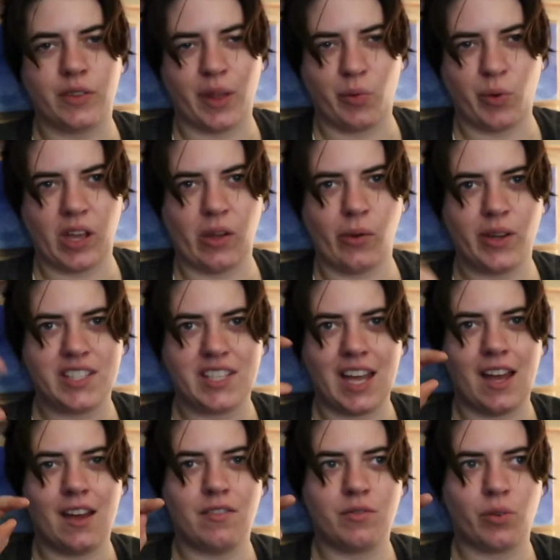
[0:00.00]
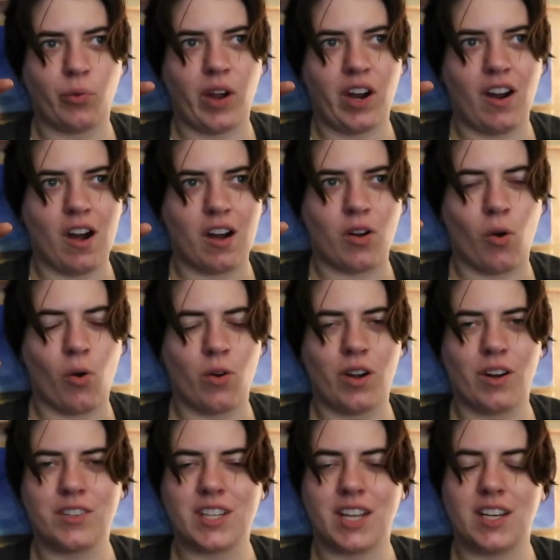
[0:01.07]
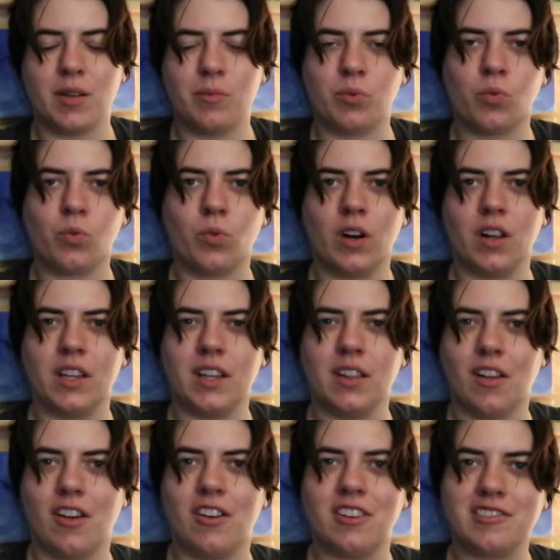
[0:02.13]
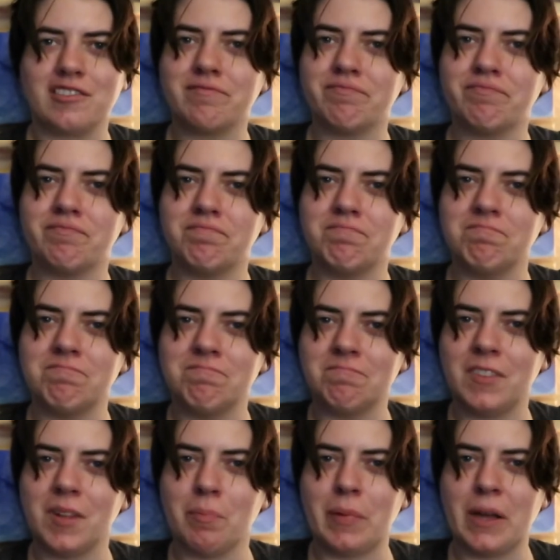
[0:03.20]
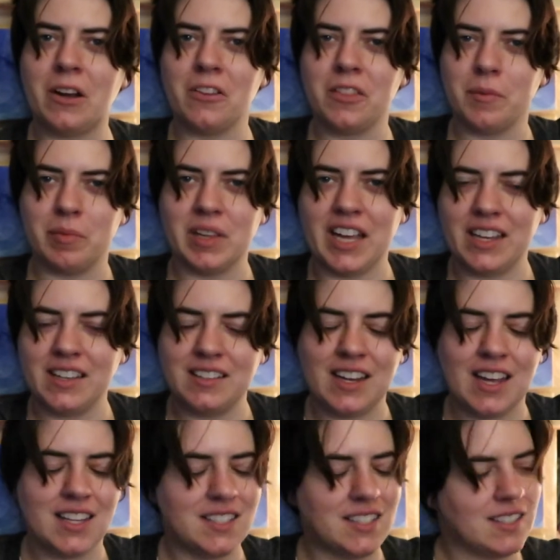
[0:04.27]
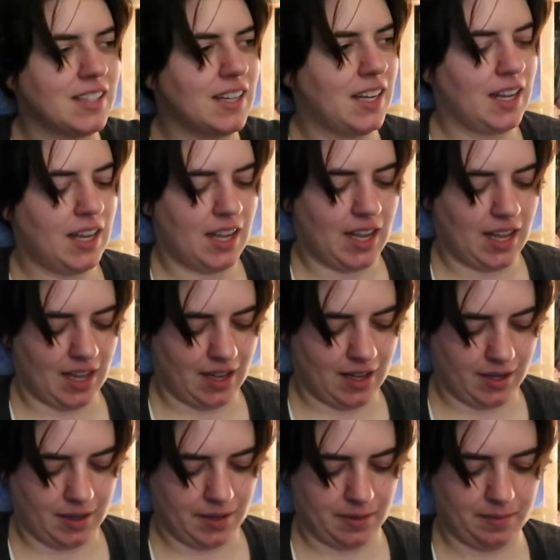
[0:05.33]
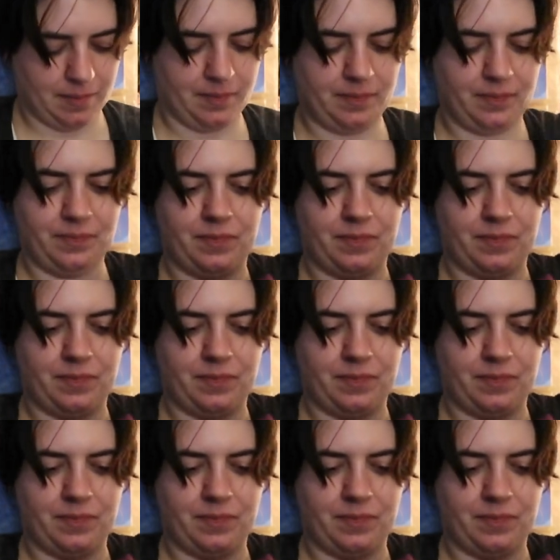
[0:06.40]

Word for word: that we always have where our corners end up really long the bigger the blanket gets. Um,